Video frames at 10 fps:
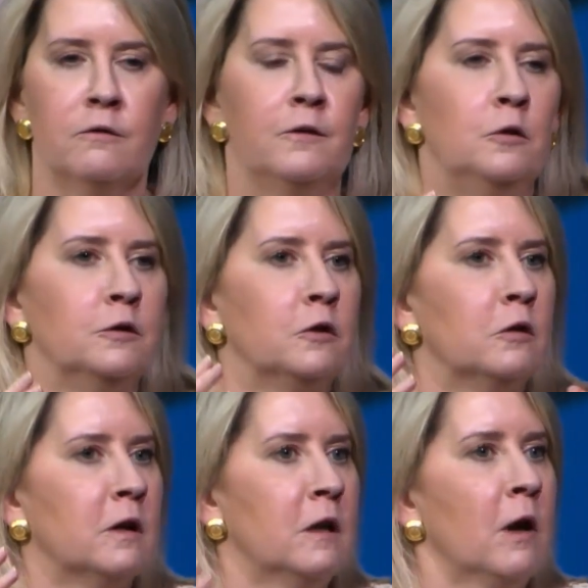
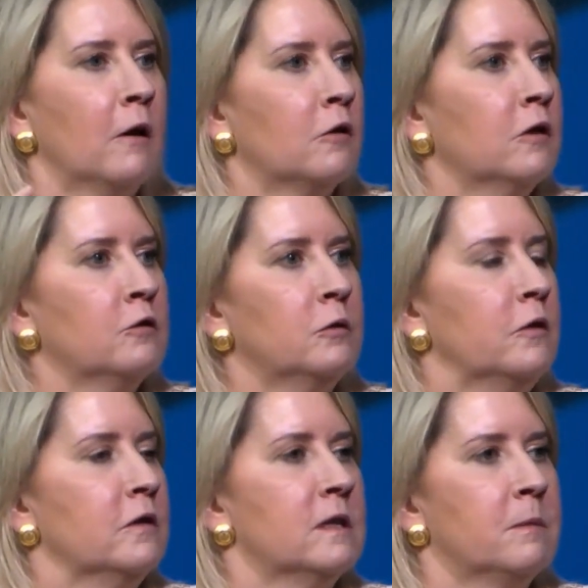Fulner, Heritage was
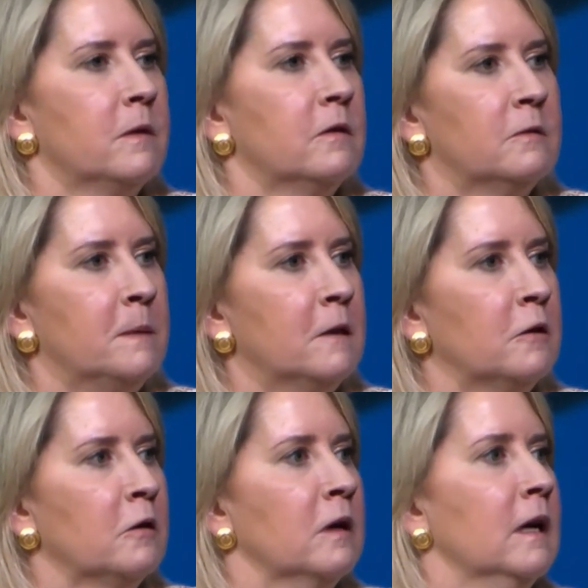the tip of the
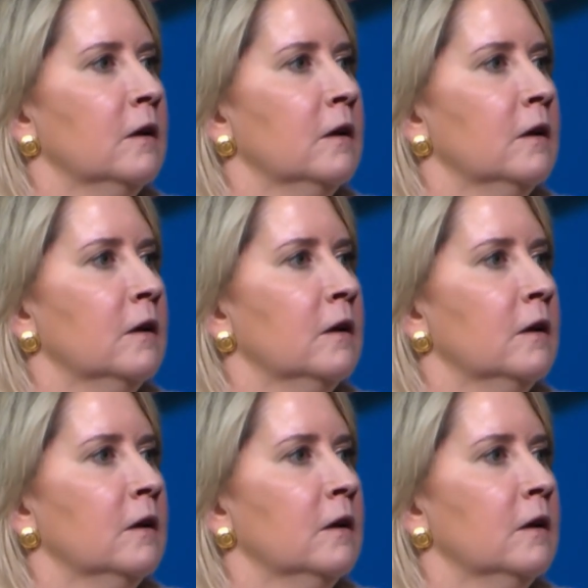spear